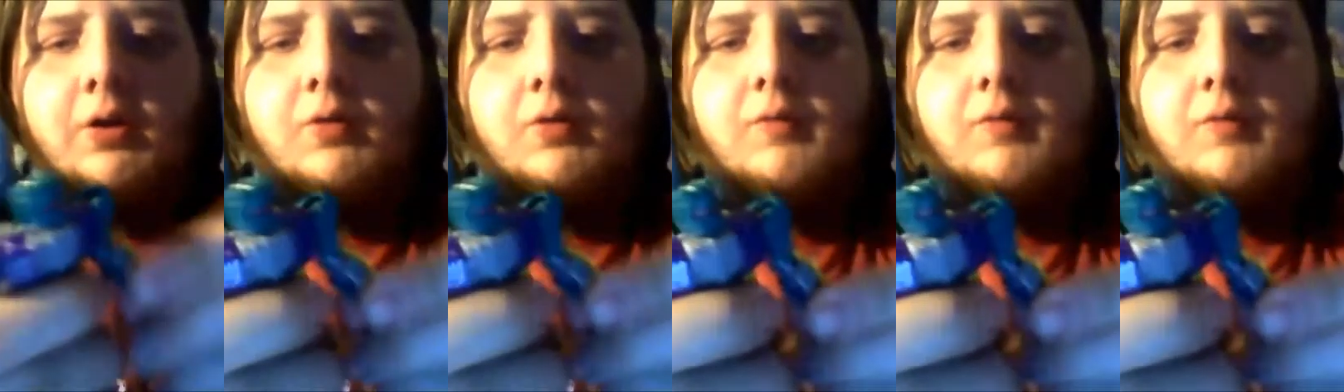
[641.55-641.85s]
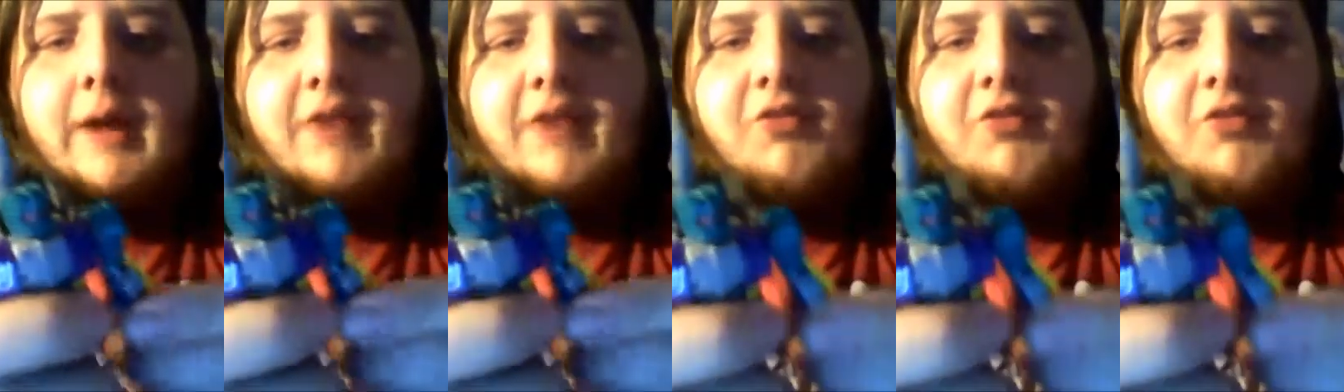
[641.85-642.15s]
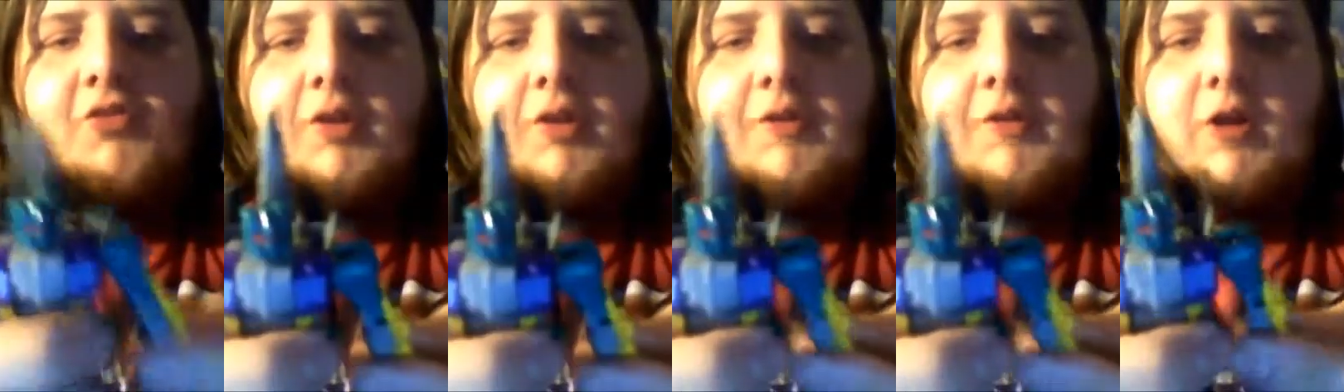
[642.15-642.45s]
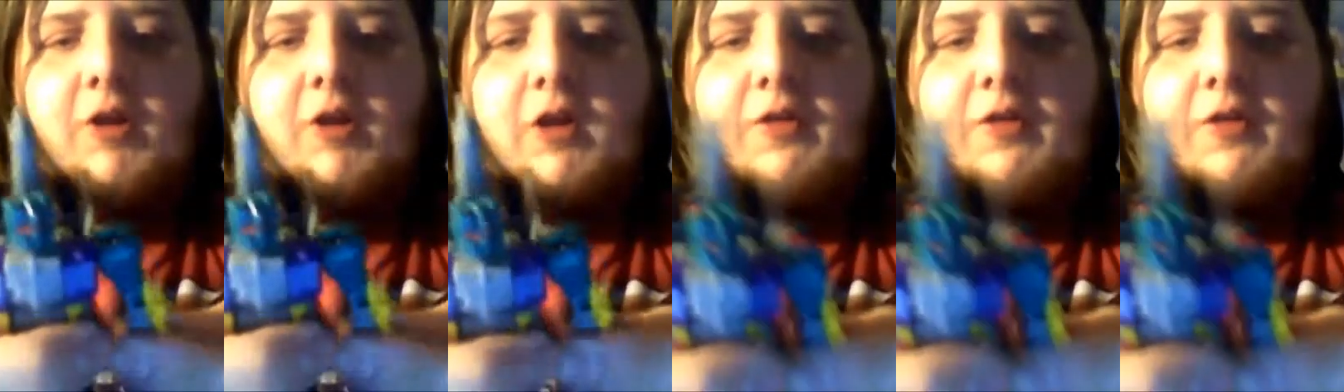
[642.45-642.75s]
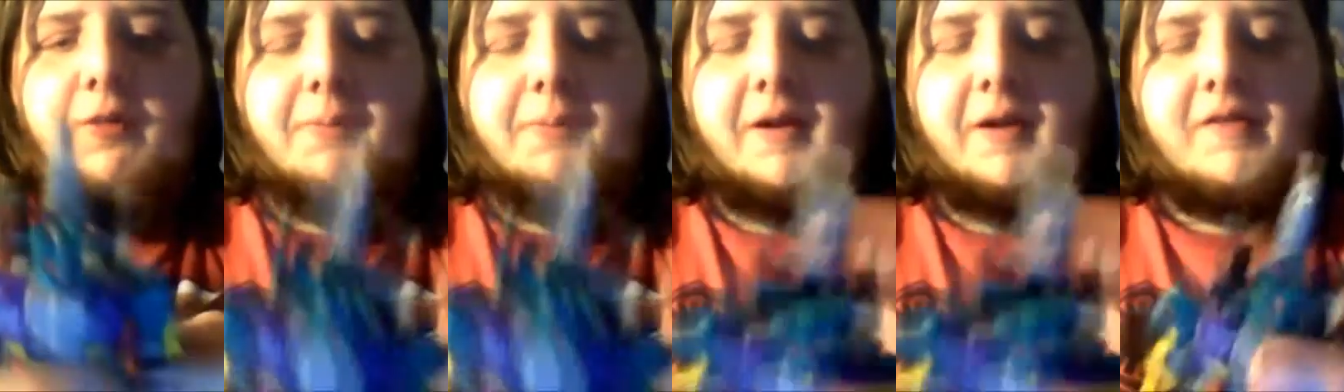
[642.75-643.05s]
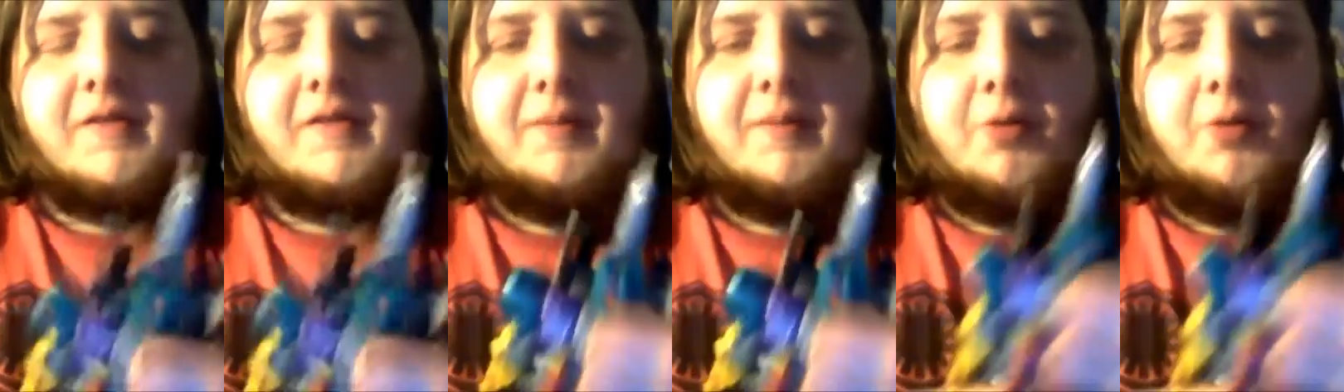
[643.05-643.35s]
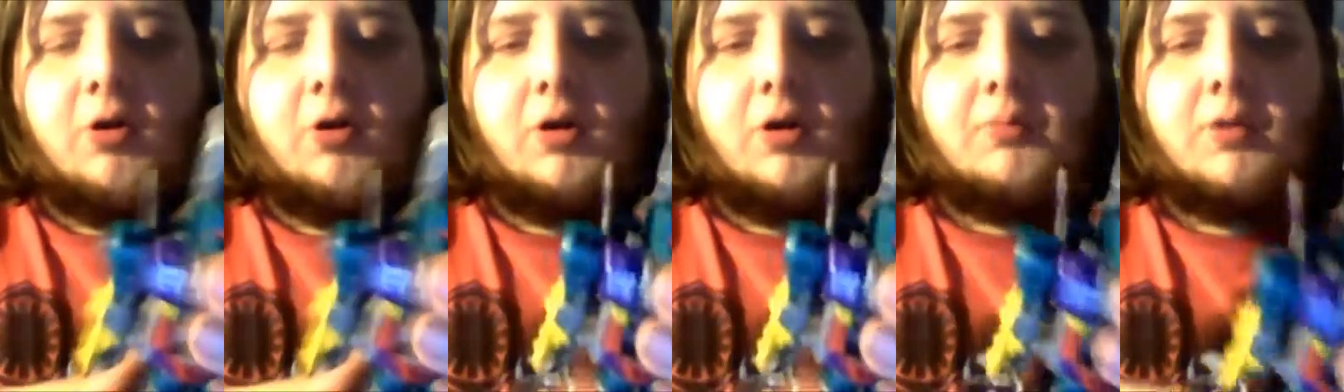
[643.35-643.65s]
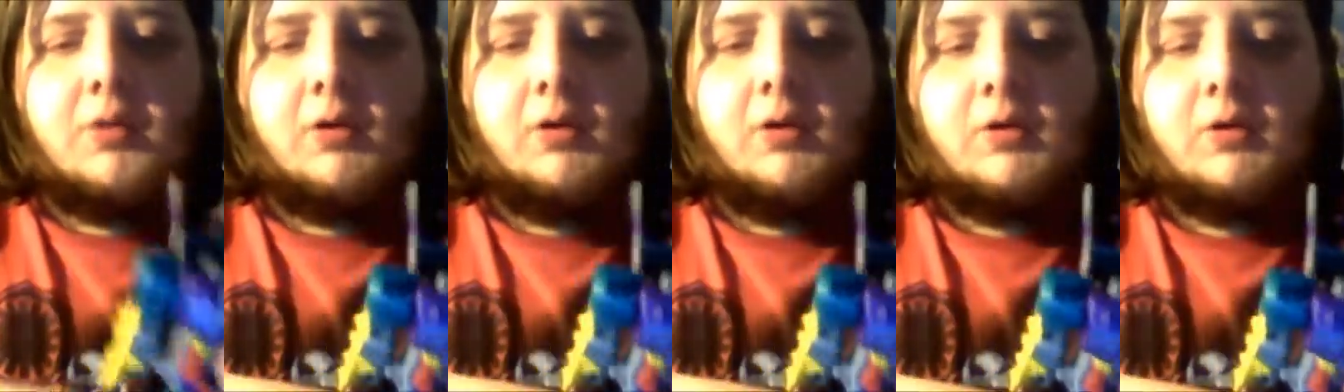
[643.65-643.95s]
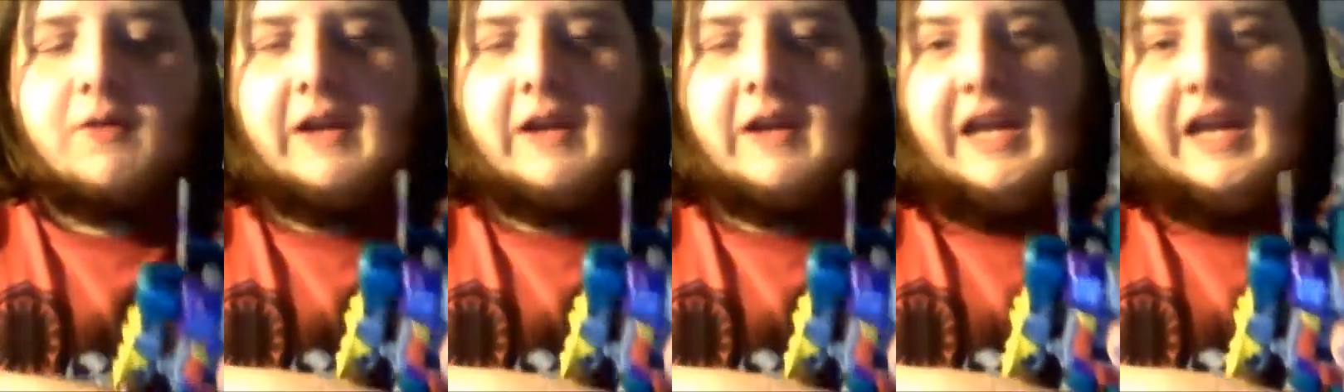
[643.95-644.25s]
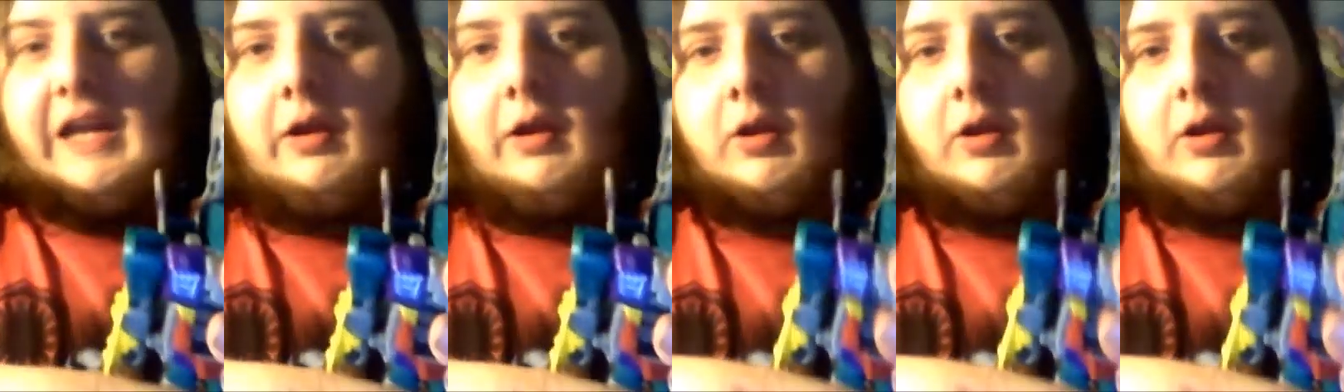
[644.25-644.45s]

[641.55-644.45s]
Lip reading: ratchet joint on the bicep arm thingy.